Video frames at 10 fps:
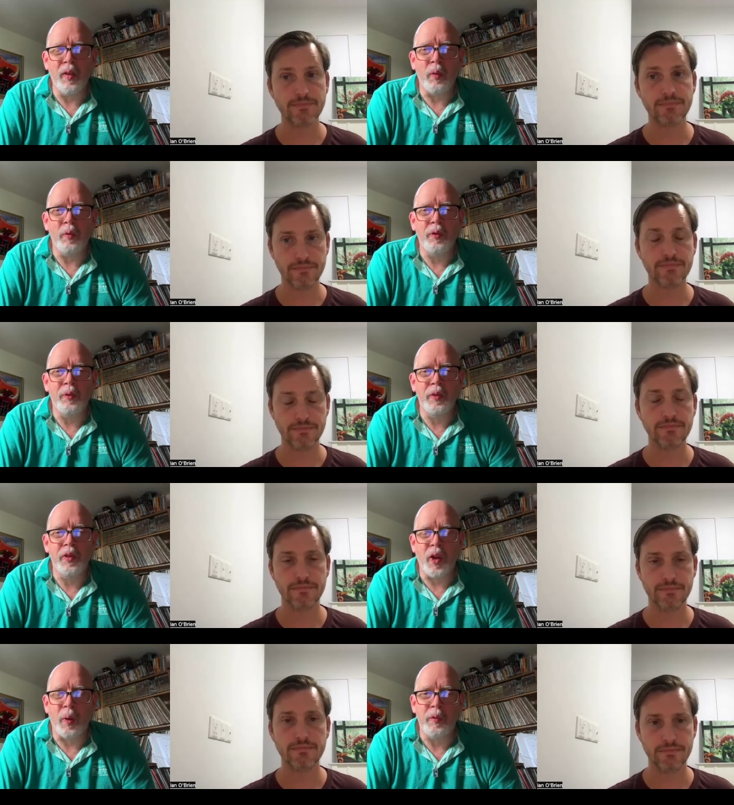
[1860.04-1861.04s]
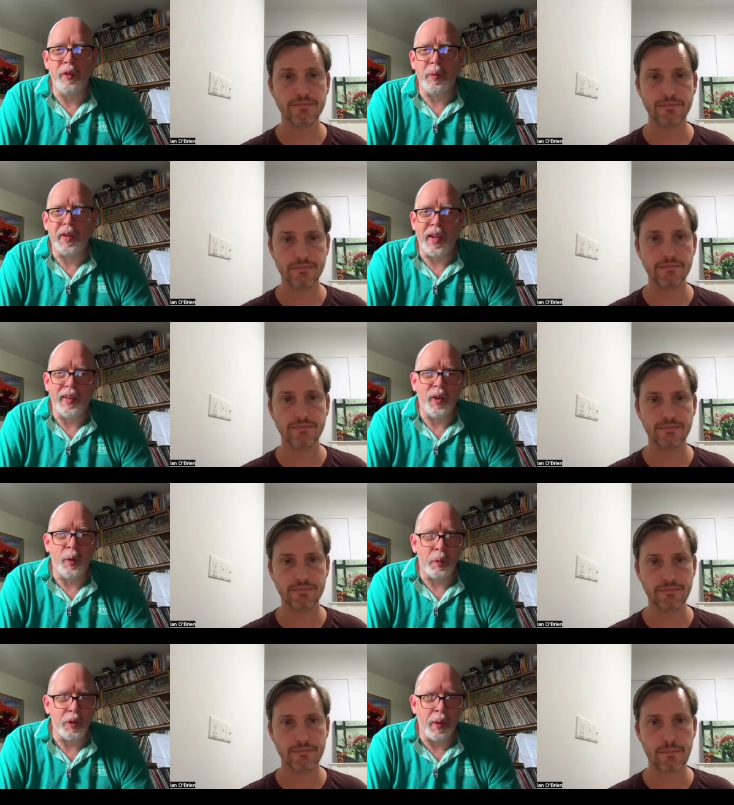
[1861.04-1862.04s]
Speaker 1: not stopped from a
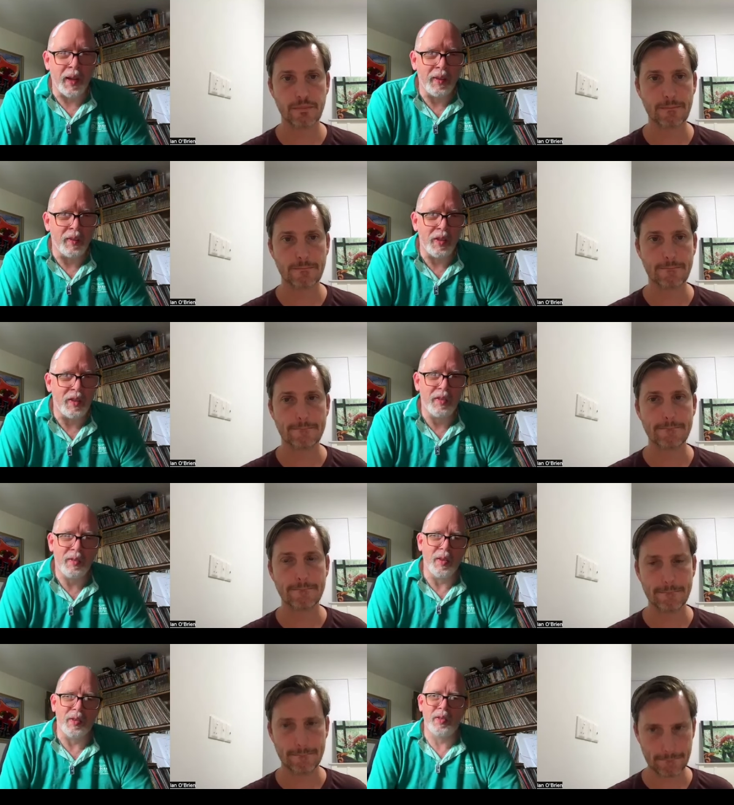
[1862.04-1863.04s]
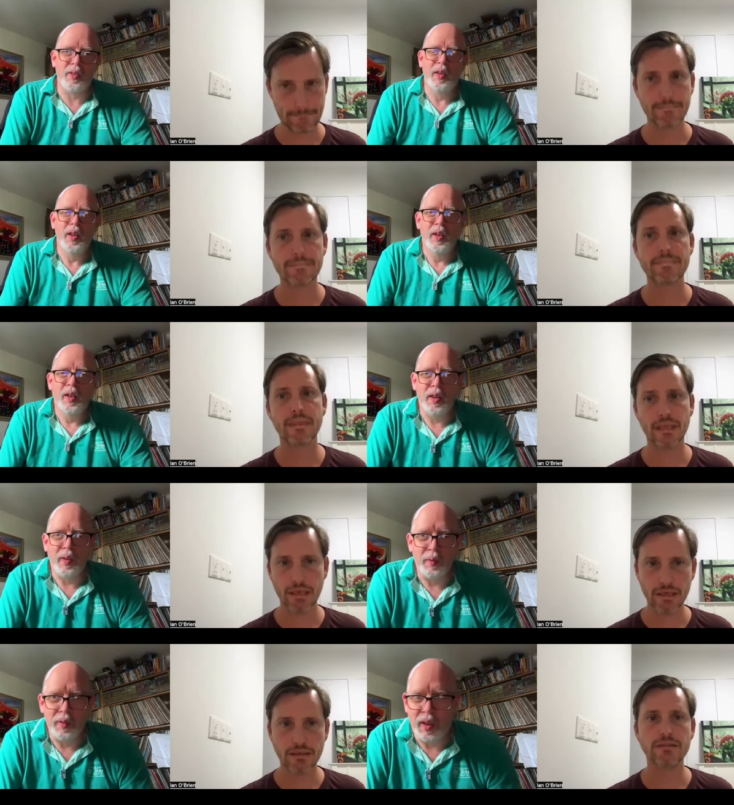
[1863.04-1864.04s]
technical perspective just because I
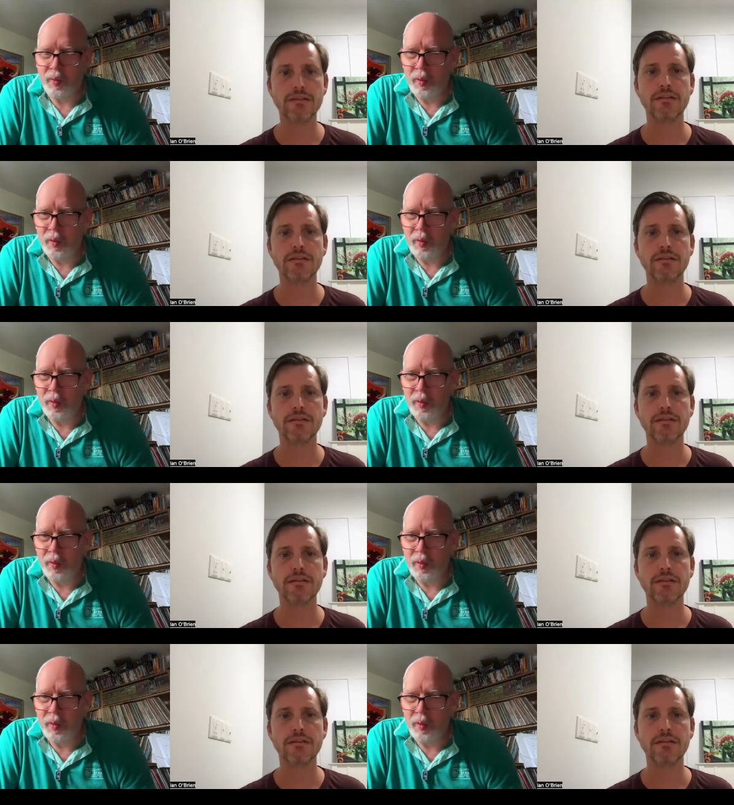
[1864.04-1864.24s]
don't didn't